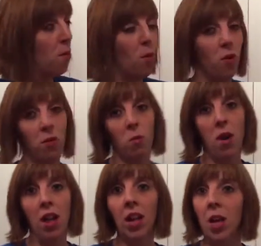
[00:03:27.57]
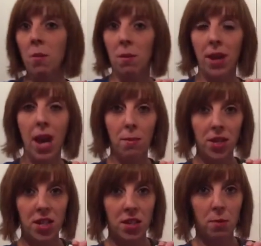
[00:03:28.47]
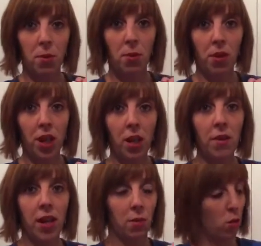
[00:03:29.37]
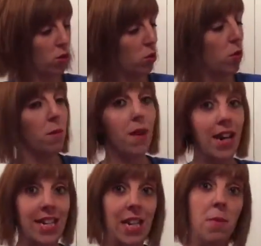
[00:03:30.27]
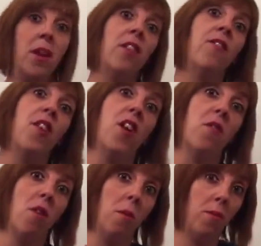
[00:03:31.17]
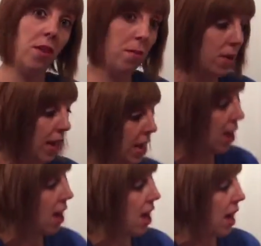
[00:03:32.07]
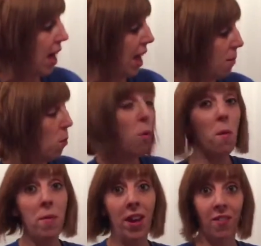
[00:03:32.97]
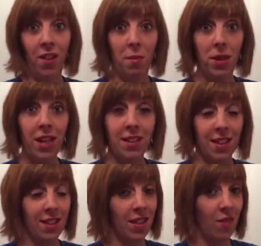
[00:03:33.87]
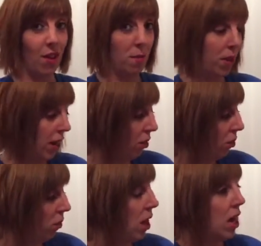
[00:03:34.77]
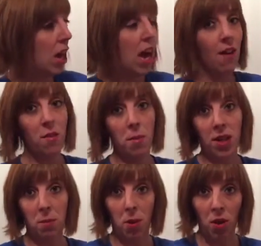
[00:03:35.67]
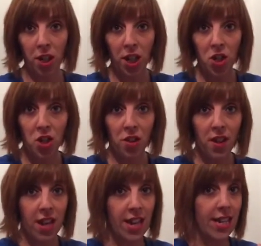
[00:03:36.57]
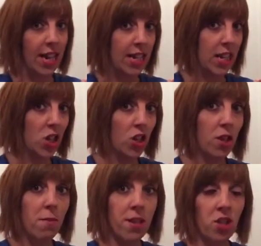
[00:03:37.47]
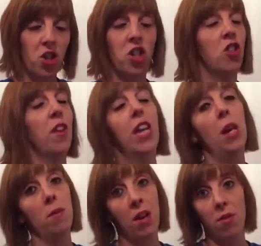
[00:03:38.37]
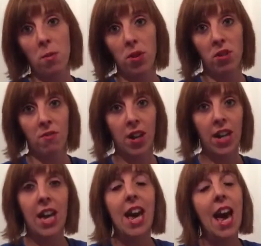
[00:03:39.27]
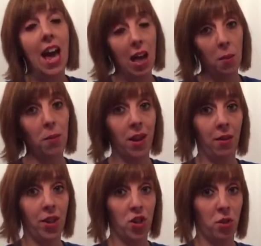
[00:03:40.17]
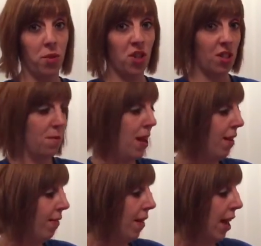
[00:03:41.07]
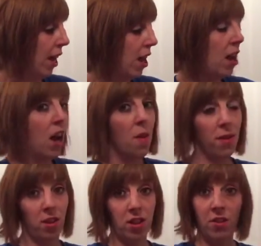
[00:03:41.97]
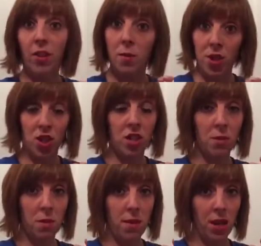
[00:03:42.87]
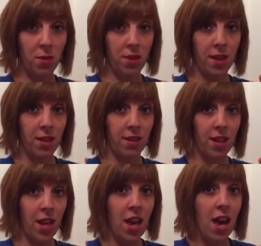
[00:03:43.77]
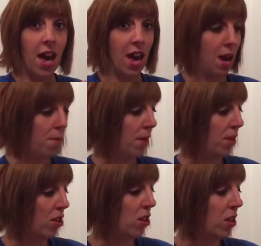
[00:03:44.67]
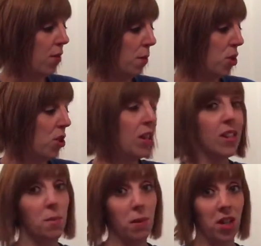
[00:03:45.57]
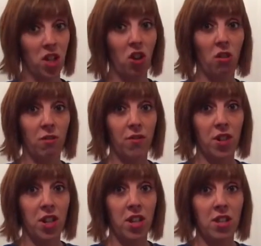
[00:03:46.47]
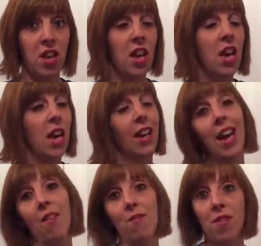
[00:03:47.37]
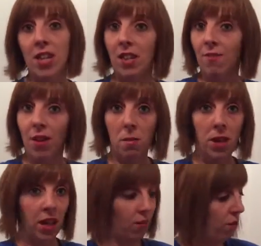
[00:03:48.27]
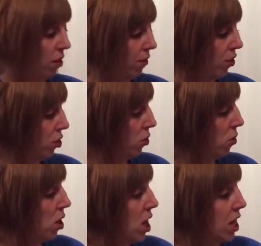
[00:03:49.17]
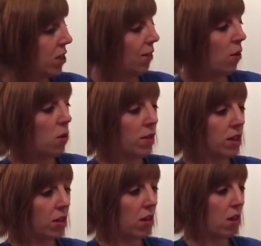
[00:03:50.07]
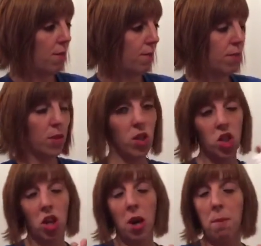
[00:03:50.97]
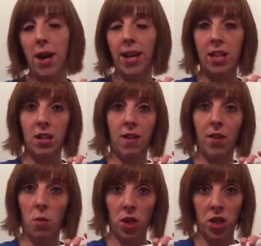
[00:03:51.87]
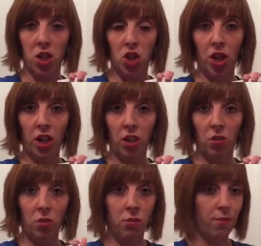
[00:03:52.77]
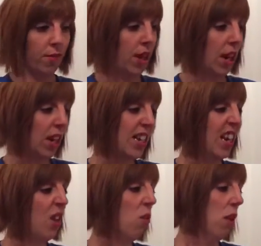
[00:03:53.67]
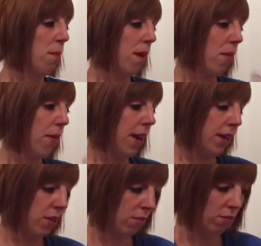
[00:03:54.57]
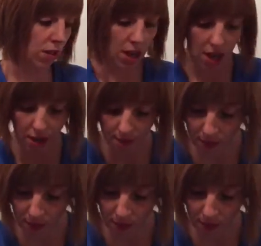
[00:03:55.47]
they're more than welcome. I'll be happy to support you, and so will my team that are further on than me. We're one big family, Scentsy family, you know. Everybody's blogging each other, texting each other, messaging each other, keeping everybody right, helping out each other, which is the main thing. There's lots of commissions to be made with Scentsy, and there's lots of opportunities to build your confidence, get friends and family involved, you know. So I've always got starter packs to, if you wanted to join, you know, and I can tell you all about that. Okay,